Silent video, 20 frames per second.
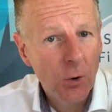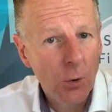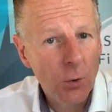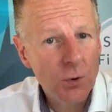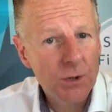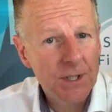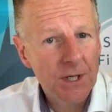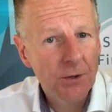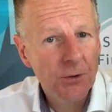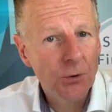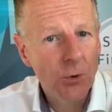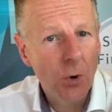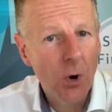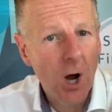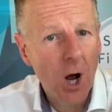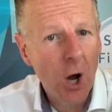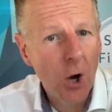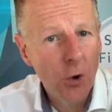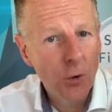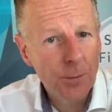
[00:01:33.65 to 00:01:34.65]
Also
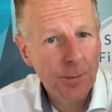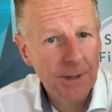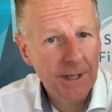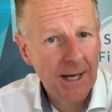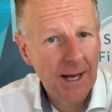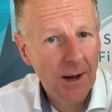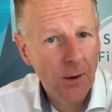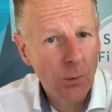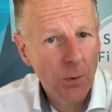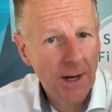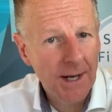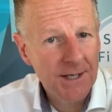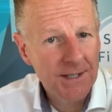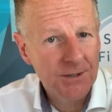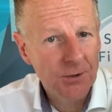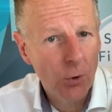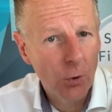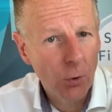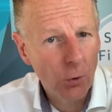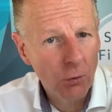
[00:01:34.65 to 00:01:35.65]
your OP
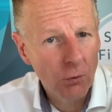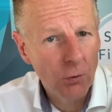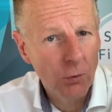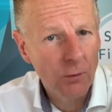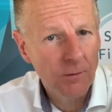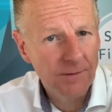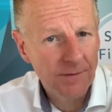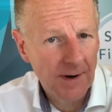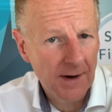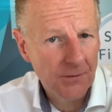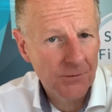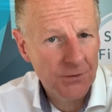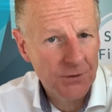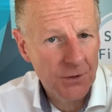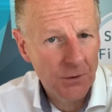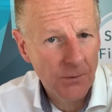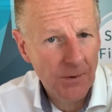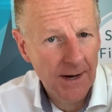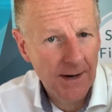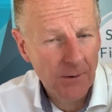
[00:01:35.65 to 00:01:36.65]
airways, oral
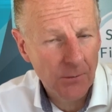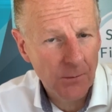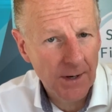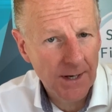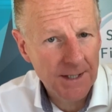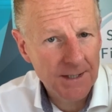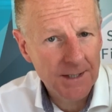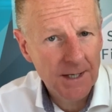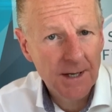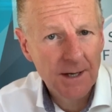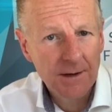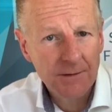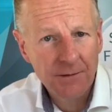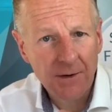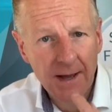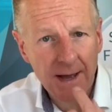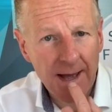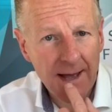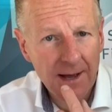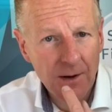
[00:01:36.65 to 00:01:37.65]
pharyngeal airways,
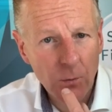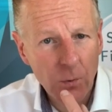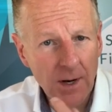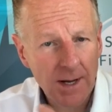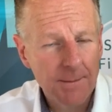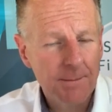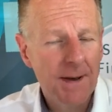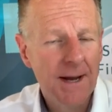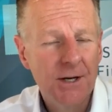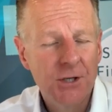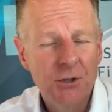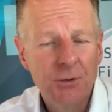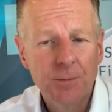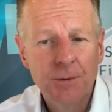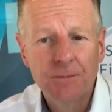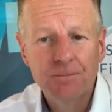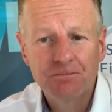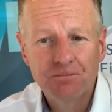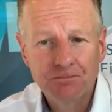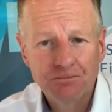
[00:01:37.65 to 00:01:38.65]
for airway
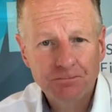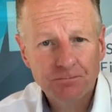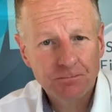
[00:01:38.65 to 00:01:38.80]
management.